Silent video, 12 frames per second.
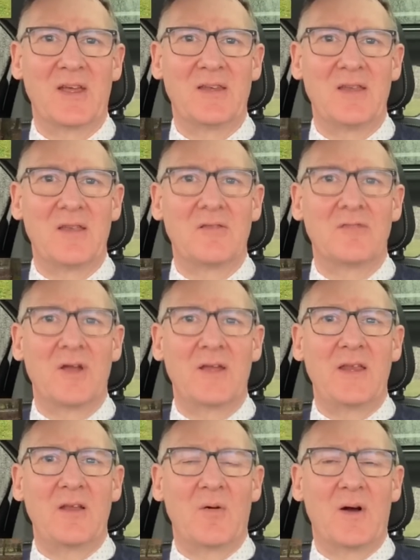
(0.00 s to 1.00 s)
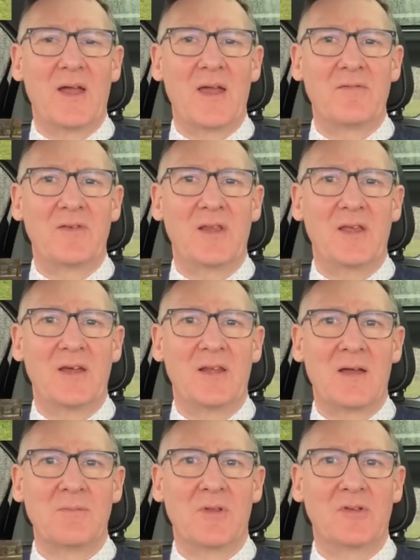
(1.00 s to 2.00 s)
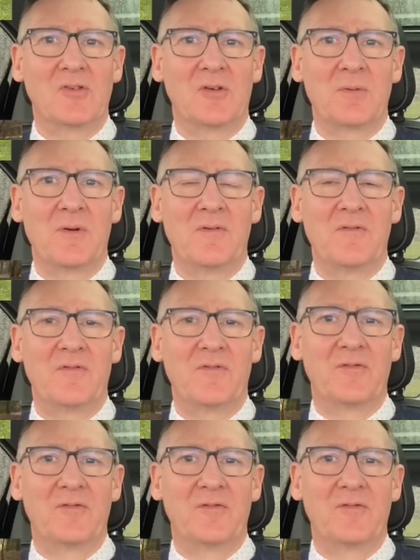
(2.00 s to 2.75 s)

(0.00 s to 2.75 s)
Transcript: and it's raining quite heavily, and I'm at the top of